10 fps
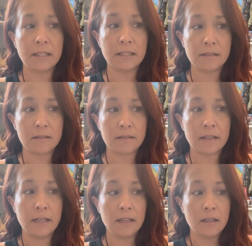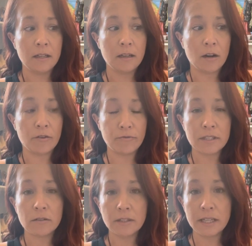is our
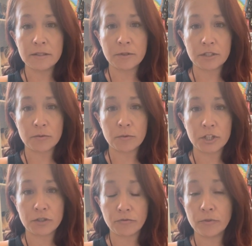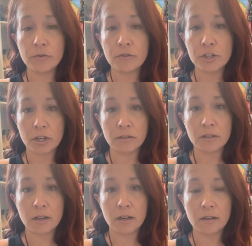physical needs, which is food
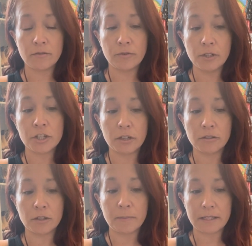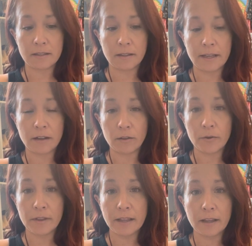and shelter, basically, and
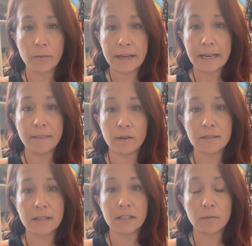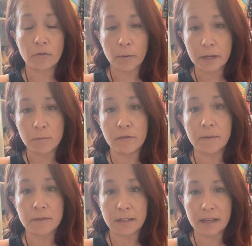clothing. Like we need those things before we can move
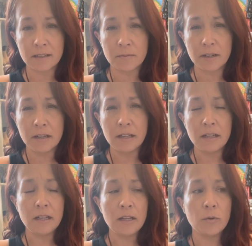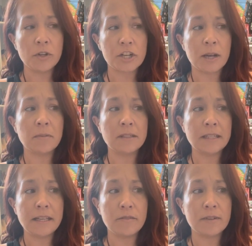up to the next one, which I
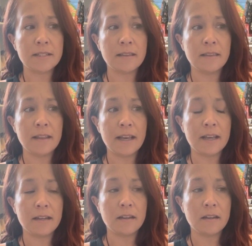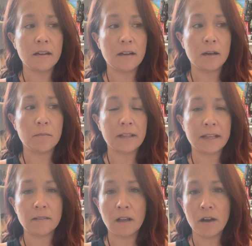believe is then
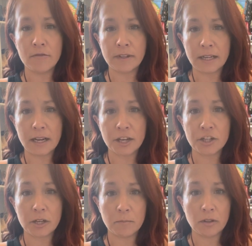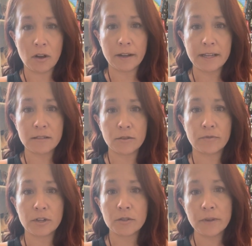like love and connection and belonging. So
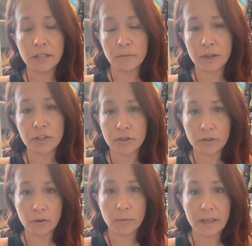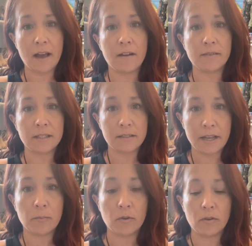first we need to make sure that we have a
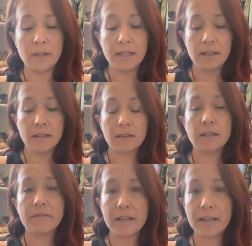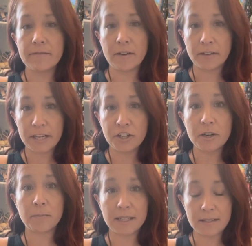stable living foundation,
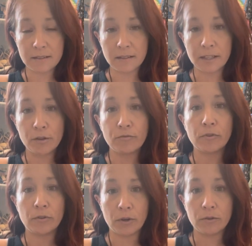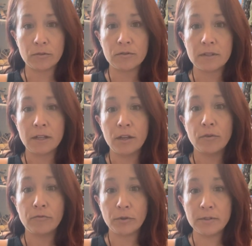a place to live, clothes,
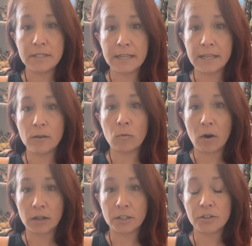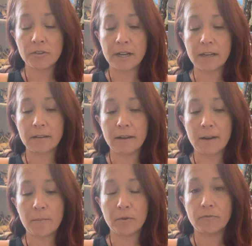food to eat, water to drink,
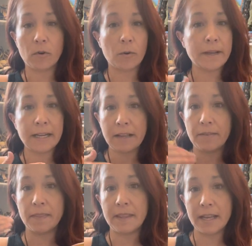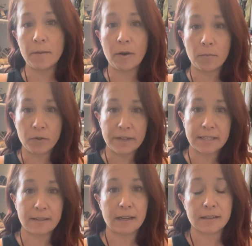before we can even think about moving
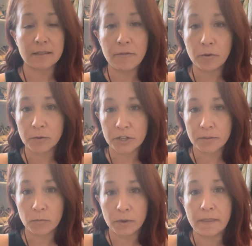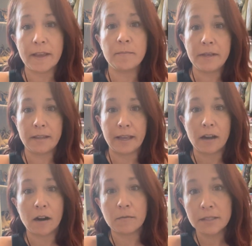to the next level, which would then be
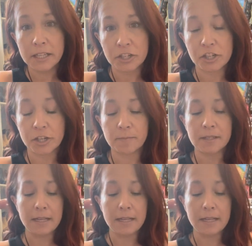like our relationships.